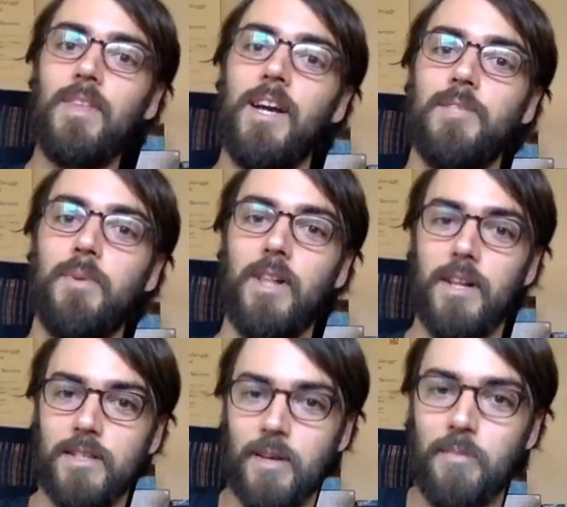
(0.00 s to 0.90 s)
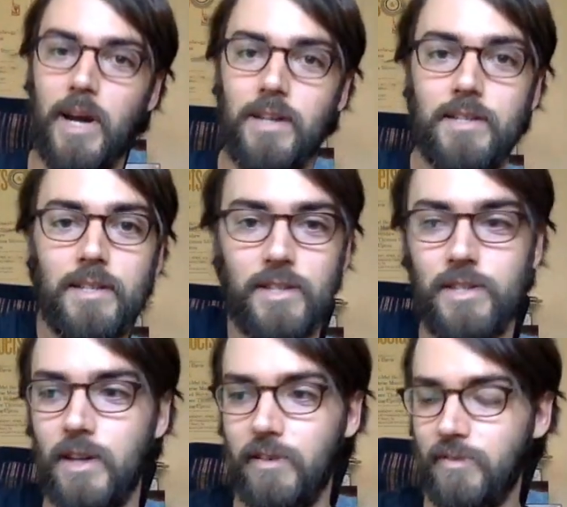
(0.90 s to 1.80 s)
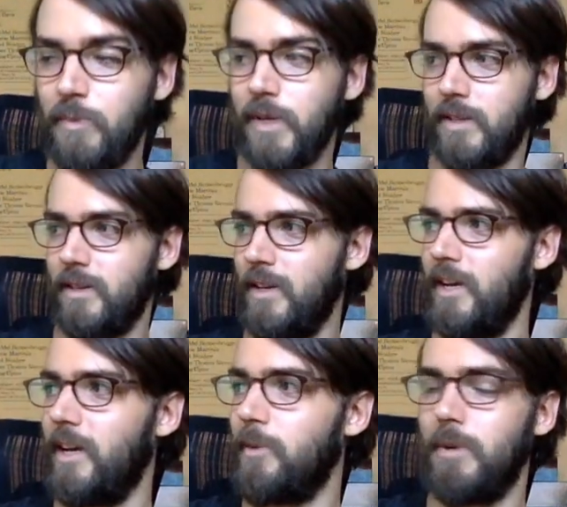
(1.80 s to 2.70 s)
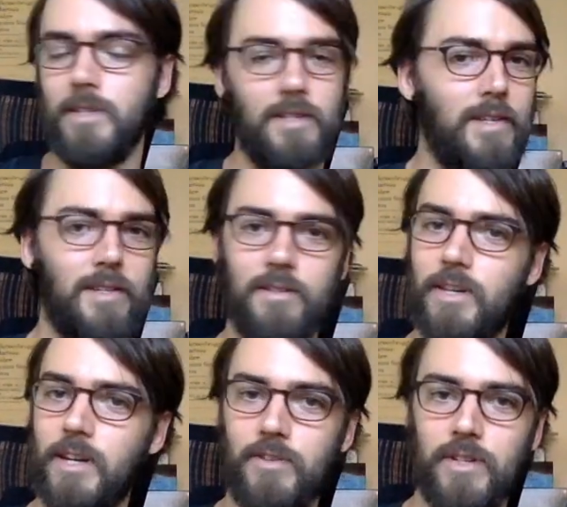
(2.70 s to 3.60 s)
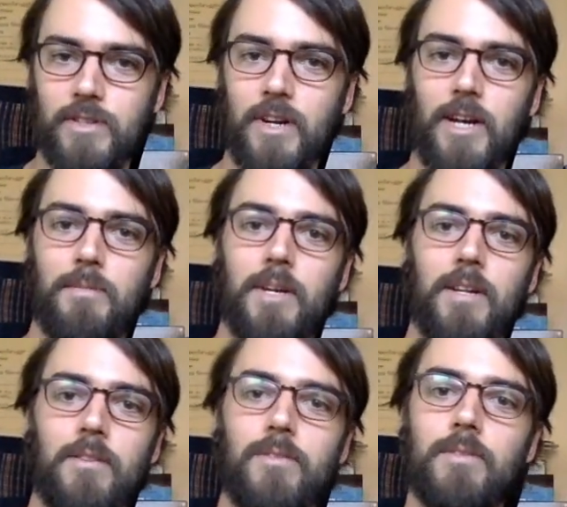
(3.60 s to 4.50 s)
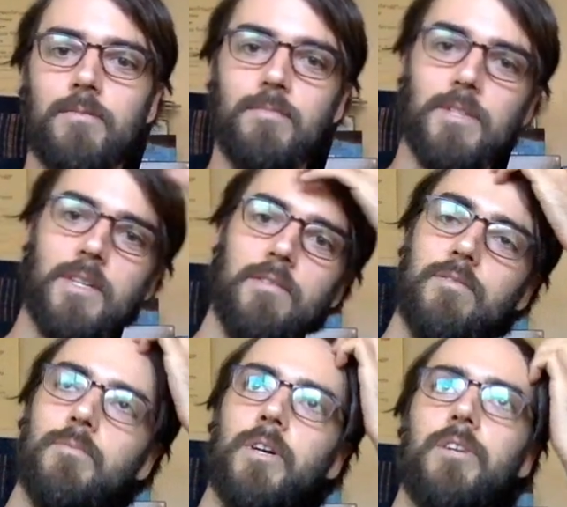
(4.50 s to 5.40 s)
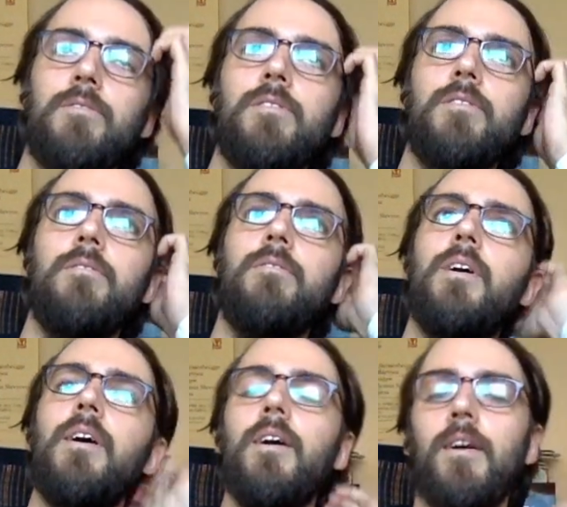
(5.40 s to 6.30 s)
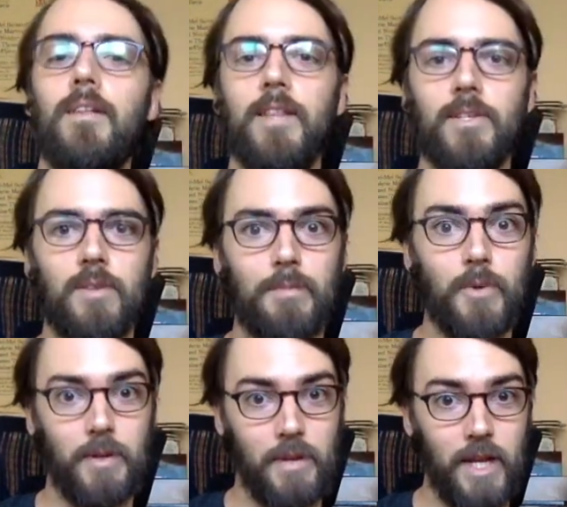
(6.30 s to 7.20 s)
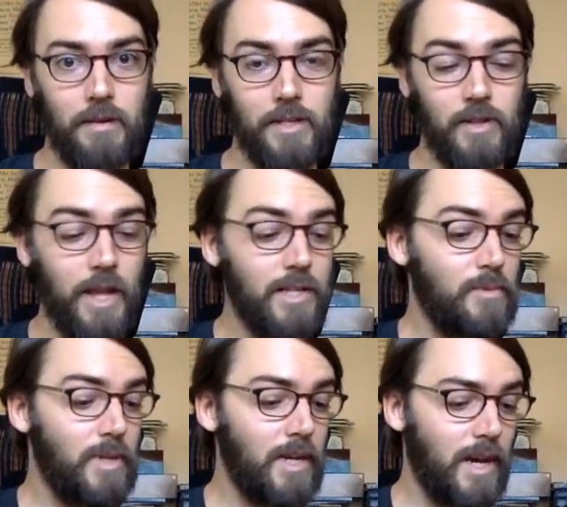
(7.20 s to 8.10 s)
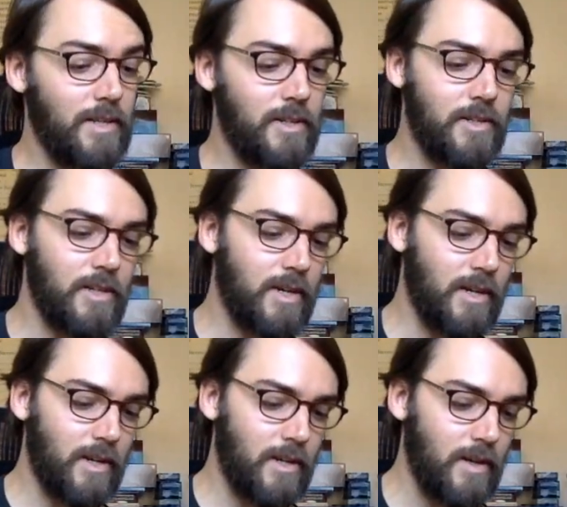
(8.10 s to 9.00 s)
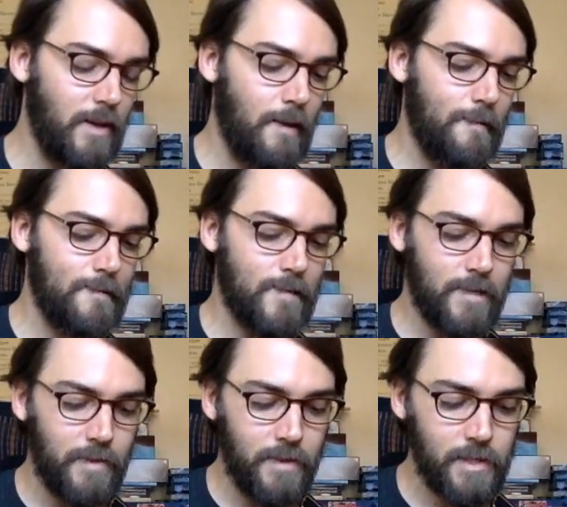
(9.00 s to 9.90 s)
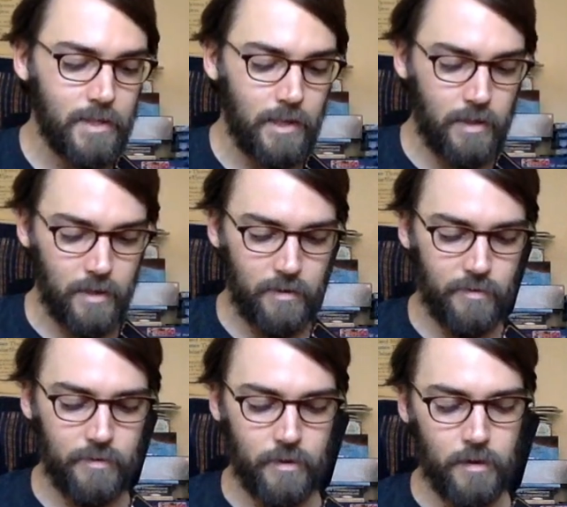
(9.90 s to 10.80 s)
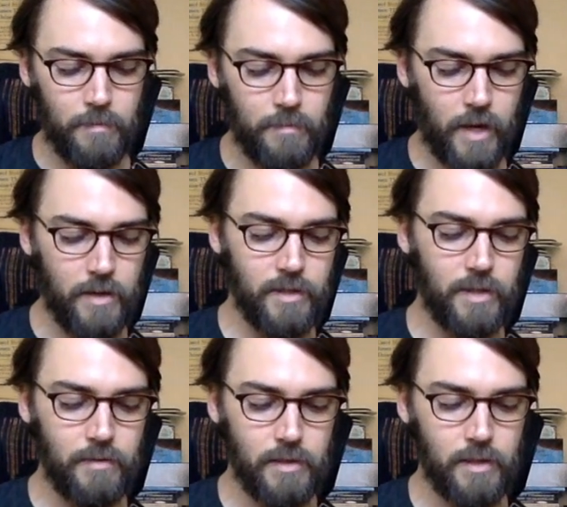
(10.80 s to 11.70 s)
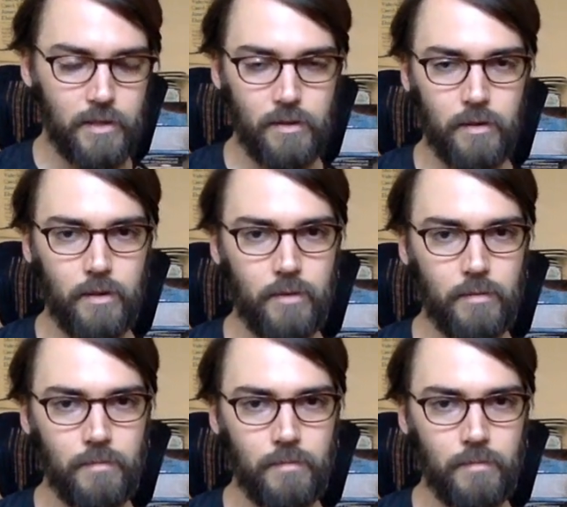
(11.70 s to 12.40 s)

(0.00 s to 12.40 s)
I spent a lot of time practicing stuff, but everybody's like, gotta transcribe, you gotta learn stuff from records, so that's what I'm doing. Anyway, so last week I touched on this lick from Miles Davis's solo.